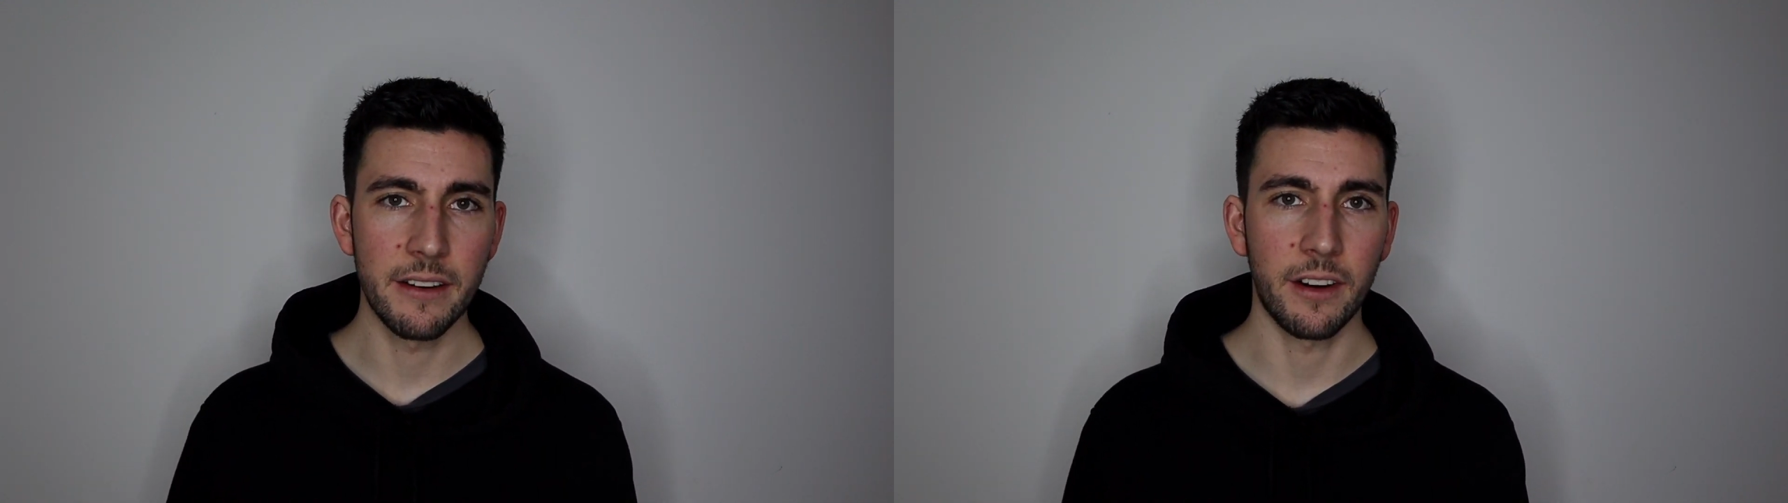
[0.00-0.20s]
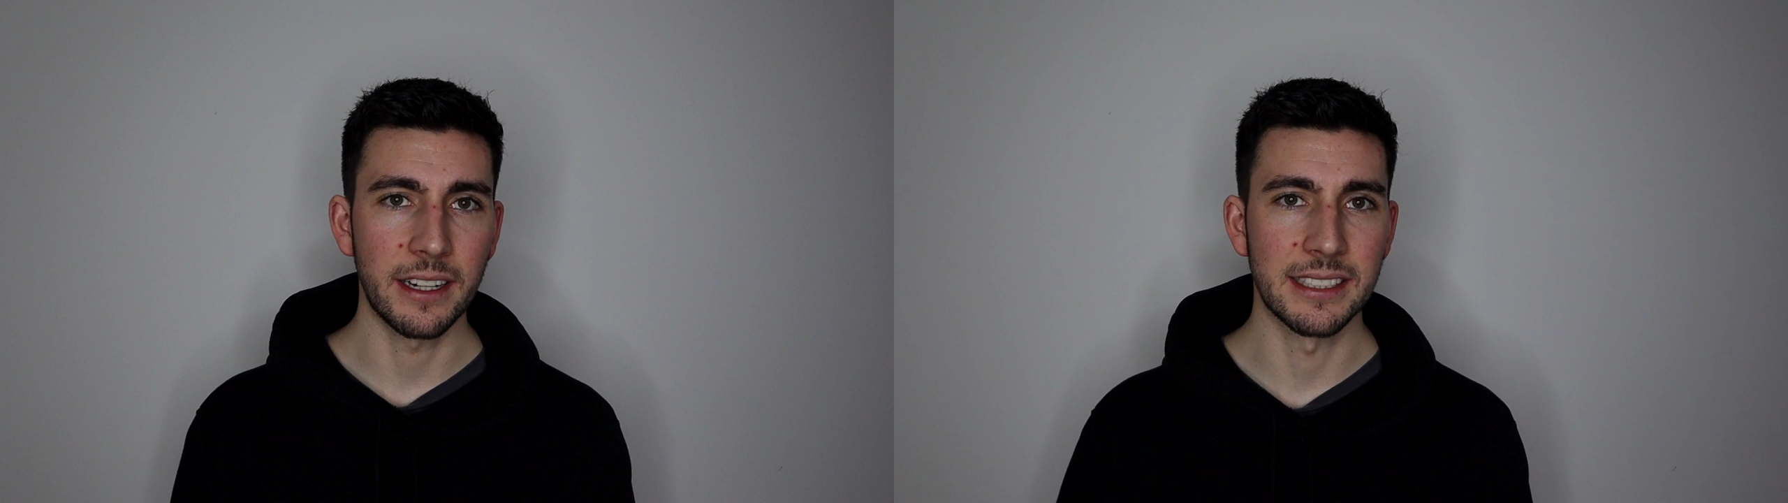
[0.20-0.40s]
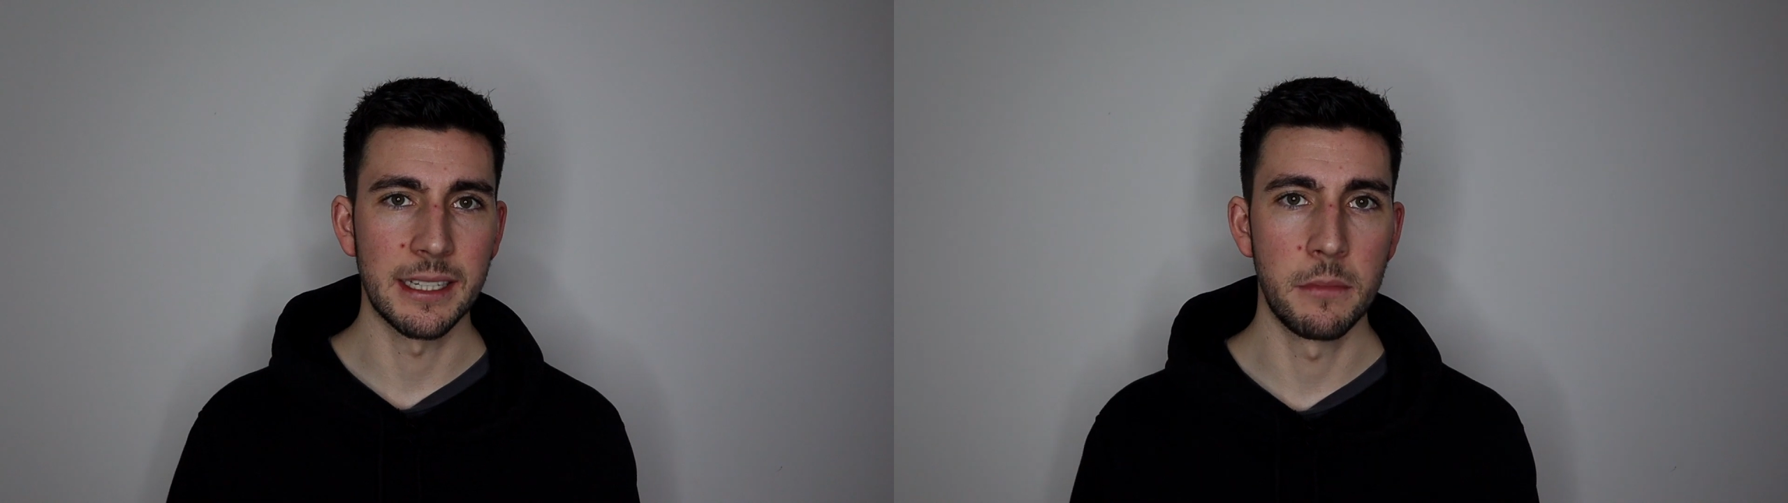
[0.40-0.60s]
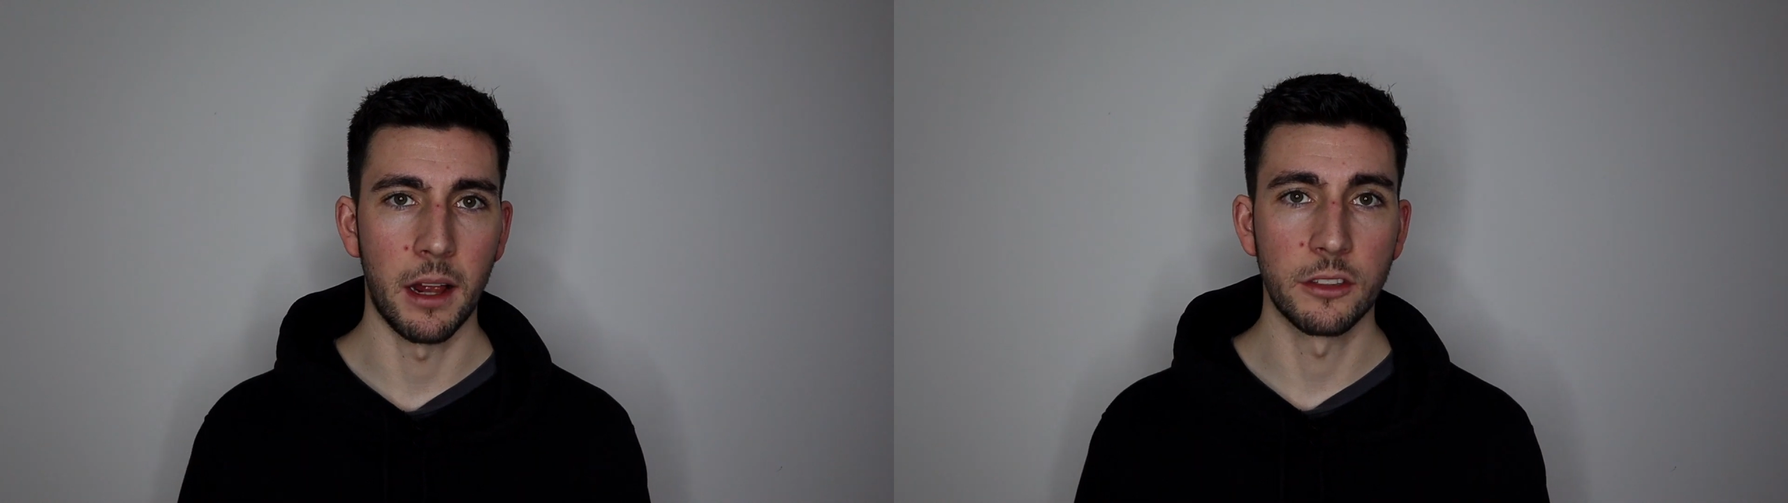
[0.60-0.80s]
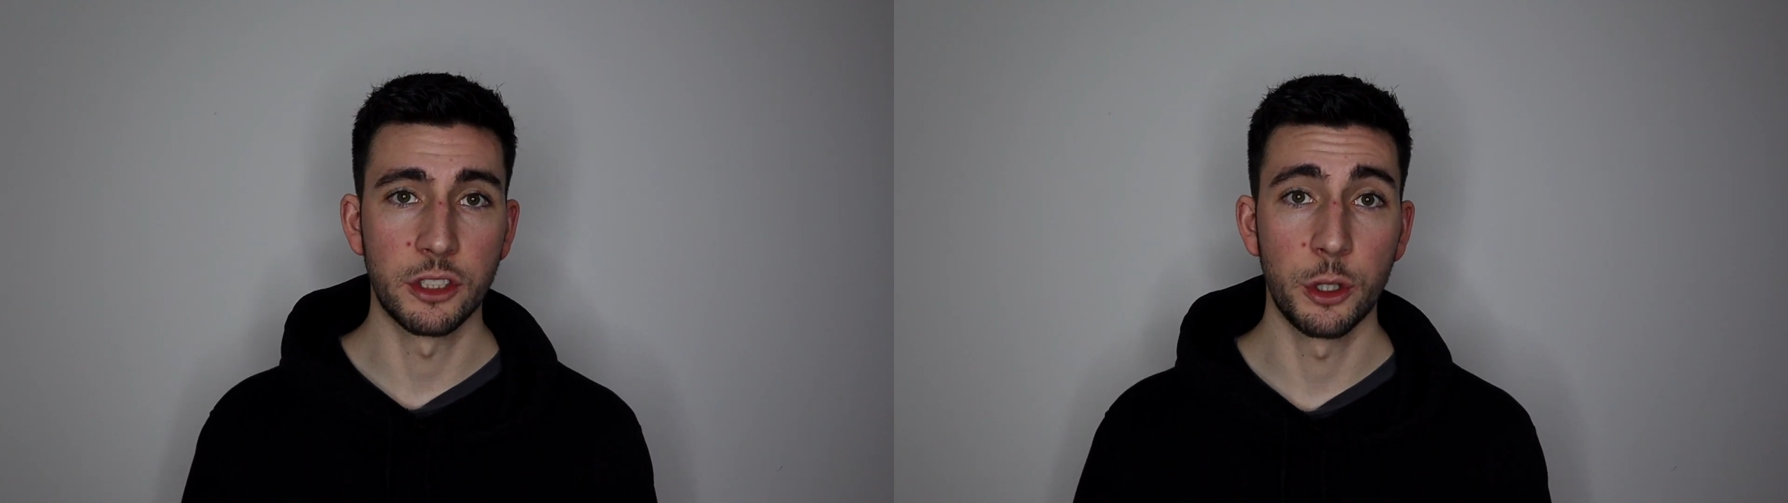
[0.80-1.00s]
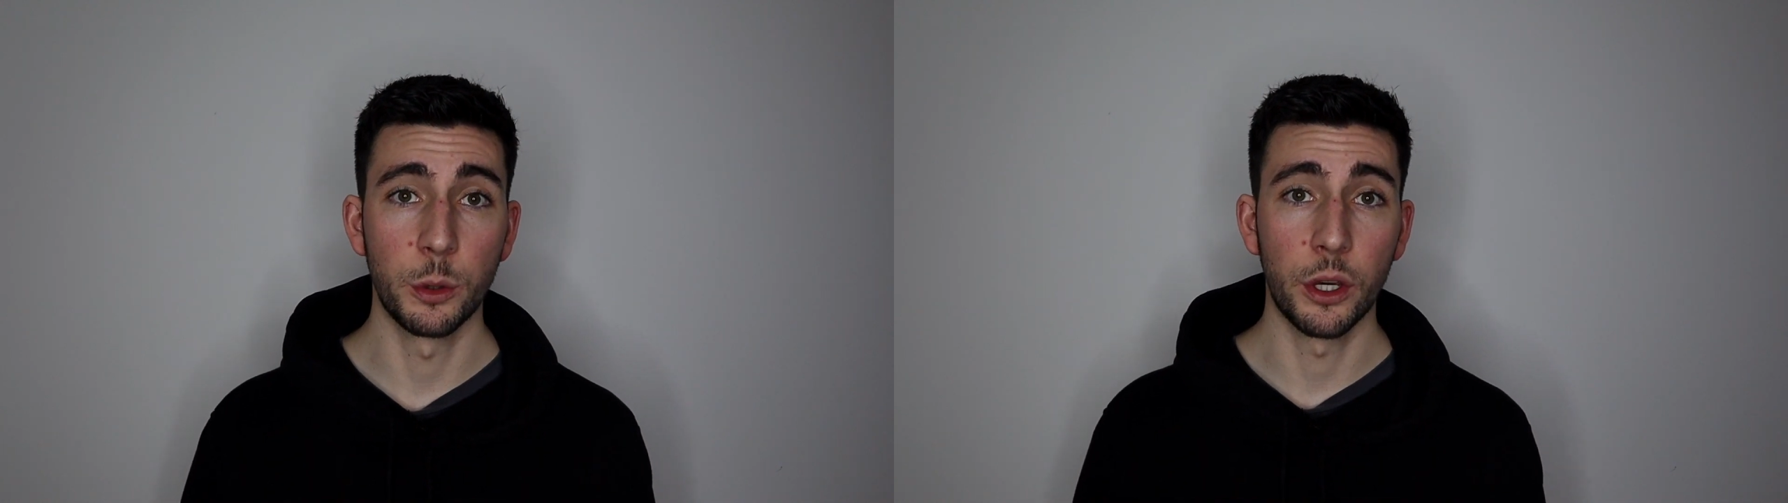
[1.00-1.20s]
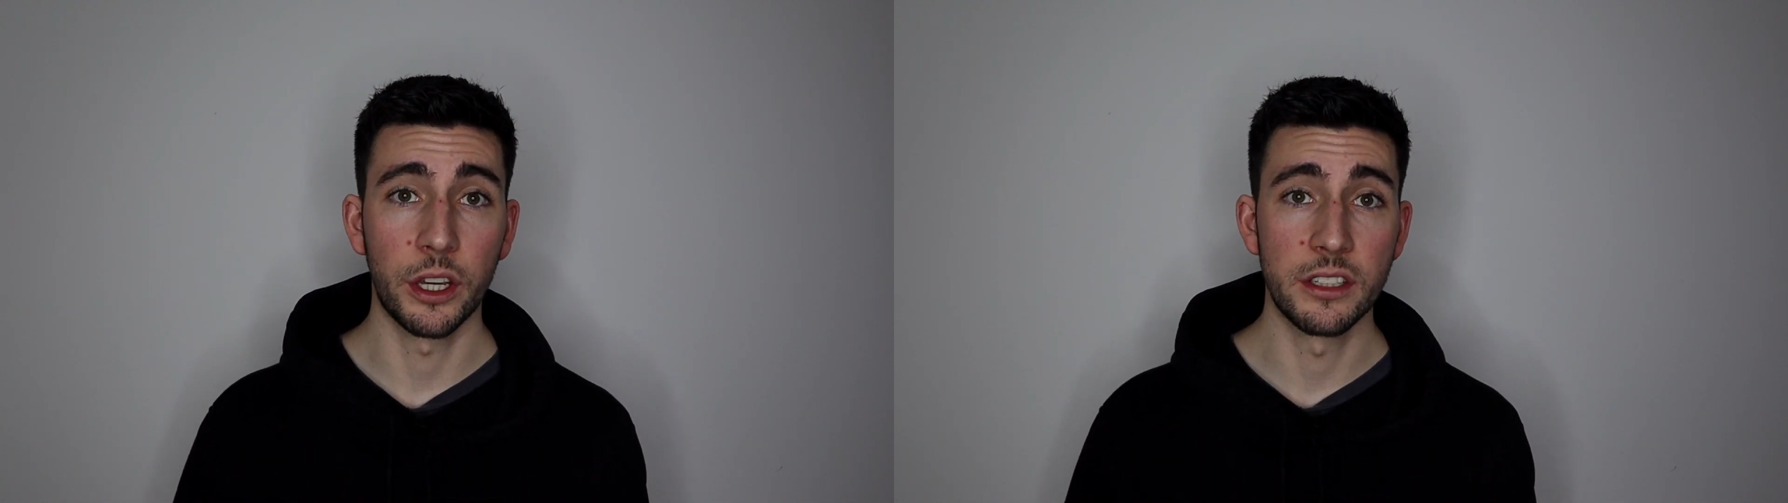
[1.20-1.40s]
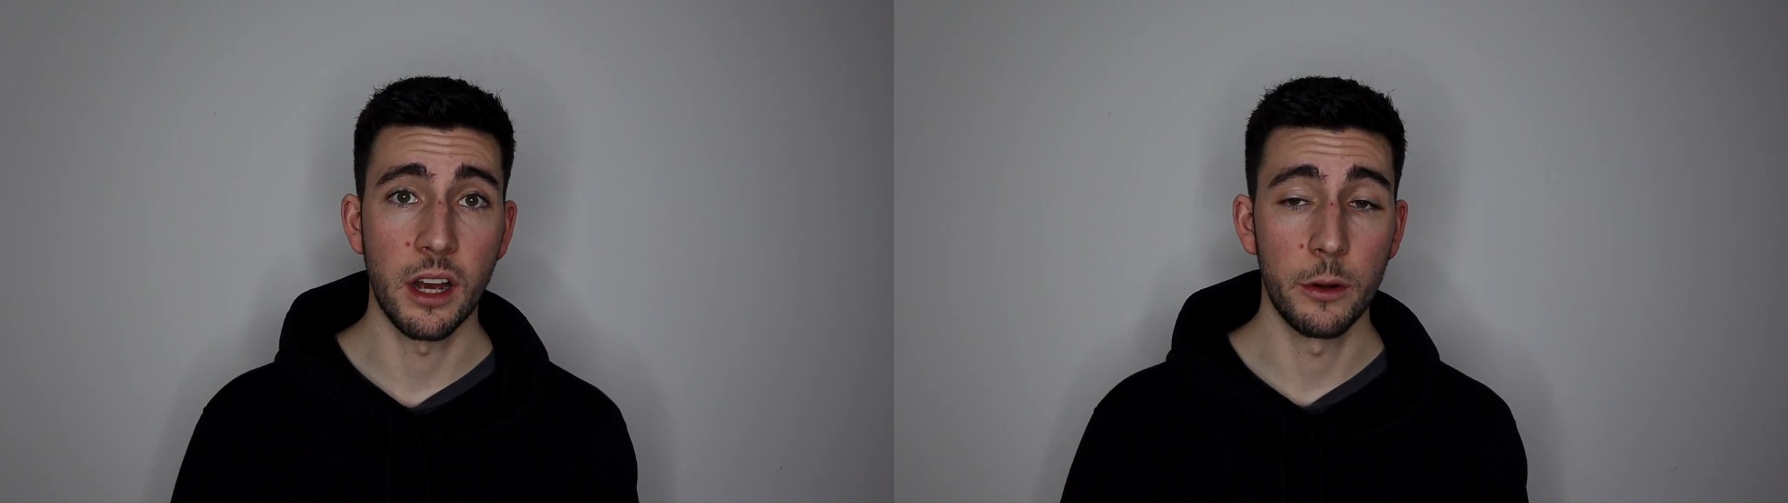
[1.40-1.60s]
very similar to cookie
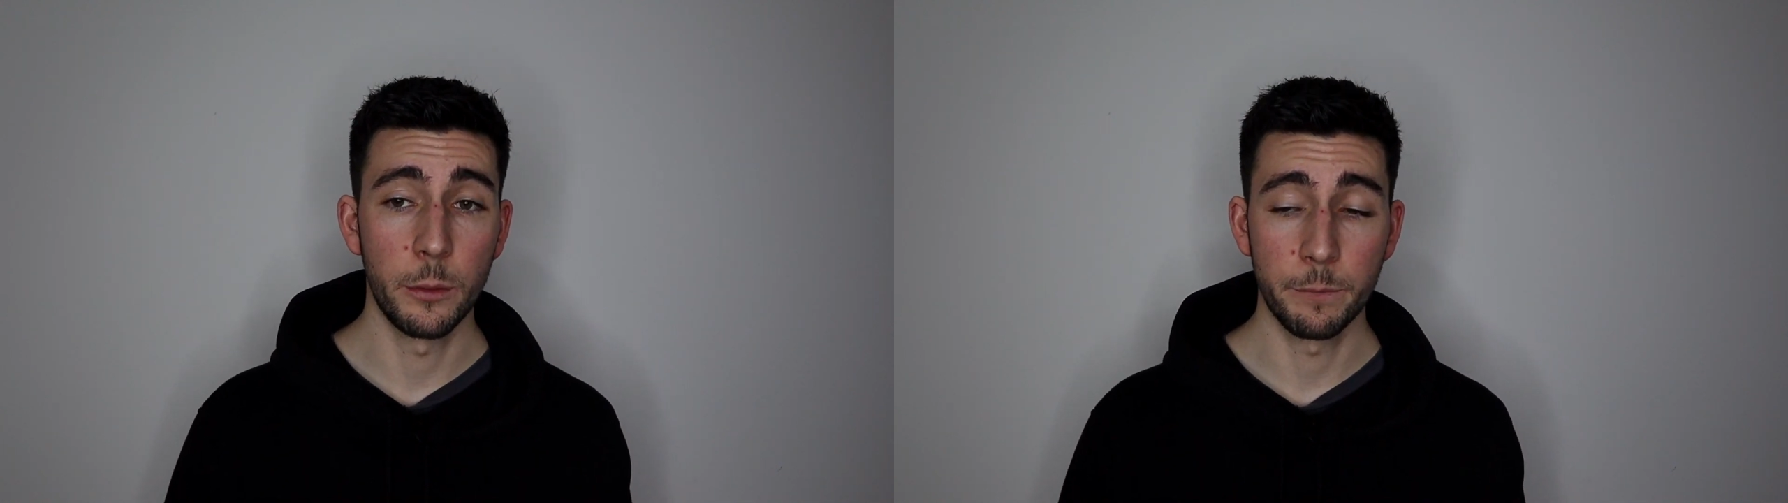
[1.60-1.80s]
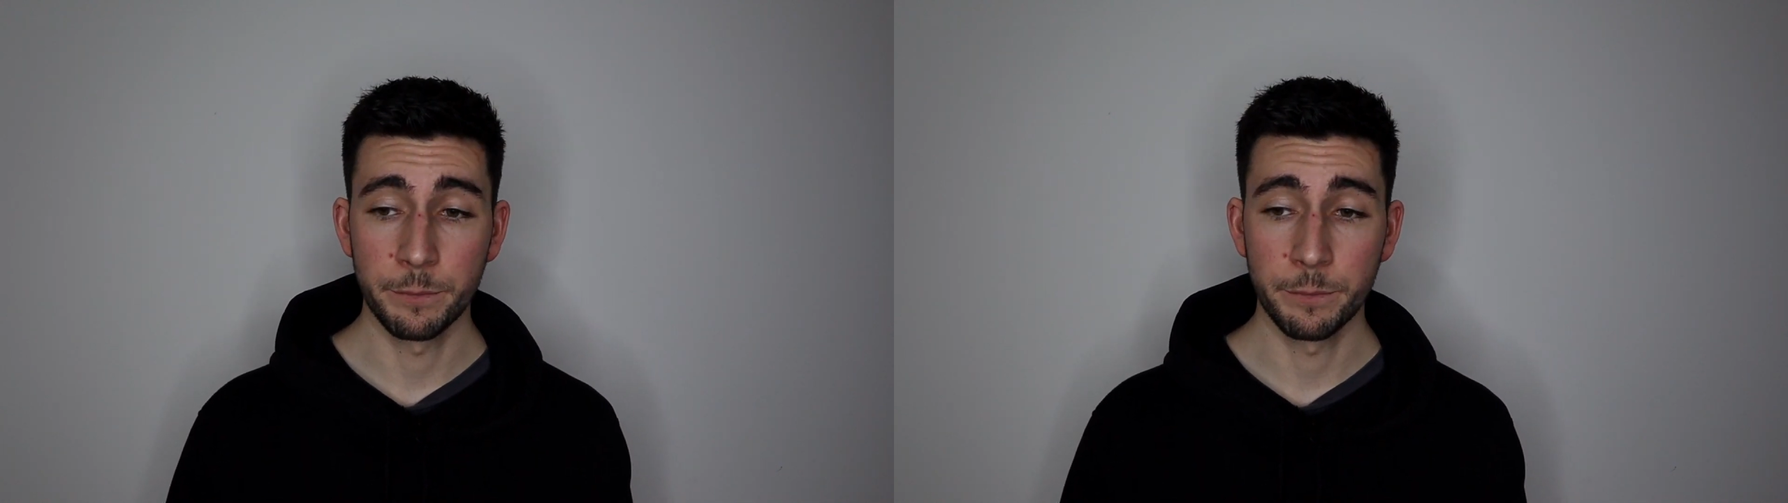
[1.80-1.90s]
dough.